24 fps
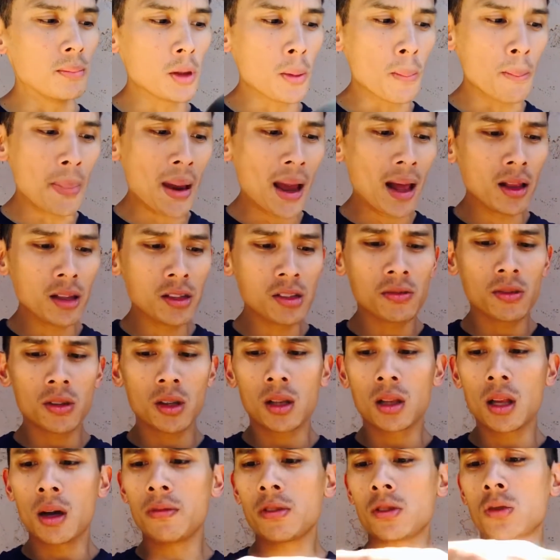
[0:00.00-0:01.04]
The balance of
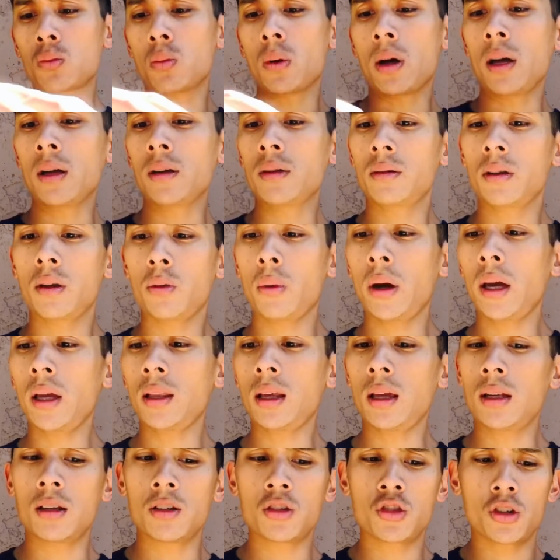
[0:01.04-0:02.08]
the glove as well, the way
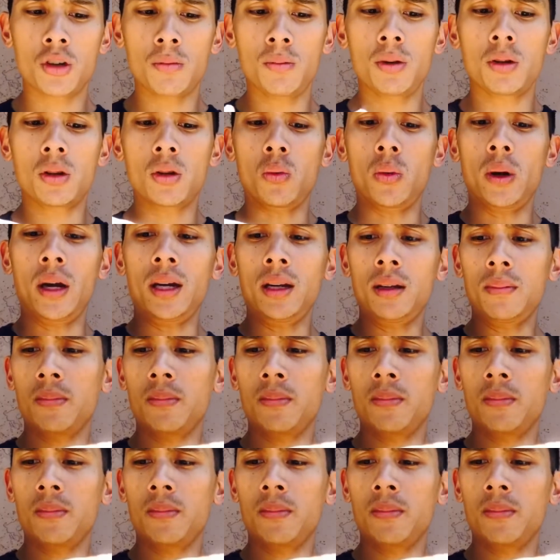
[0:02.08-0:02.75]
they distribute the weight,